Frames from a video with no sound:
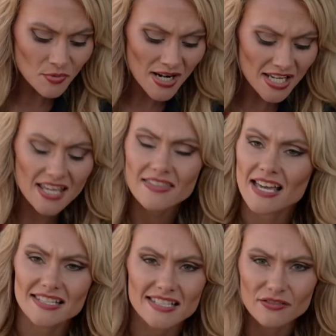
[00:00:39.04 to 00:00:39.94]
want to get
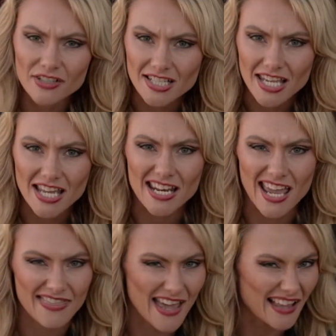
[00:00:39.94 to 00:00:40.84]
that silver skin
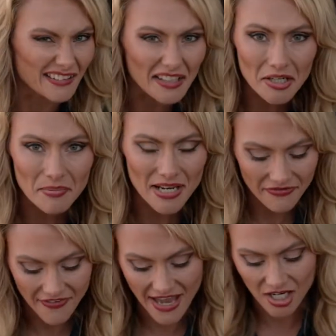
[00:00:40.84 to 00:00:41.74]
and that little bit of
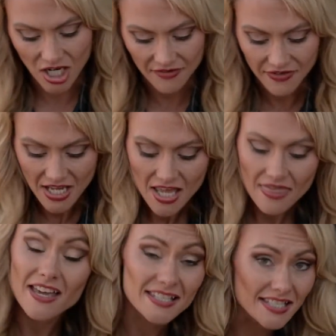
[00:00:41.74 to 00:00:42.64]
fat off that's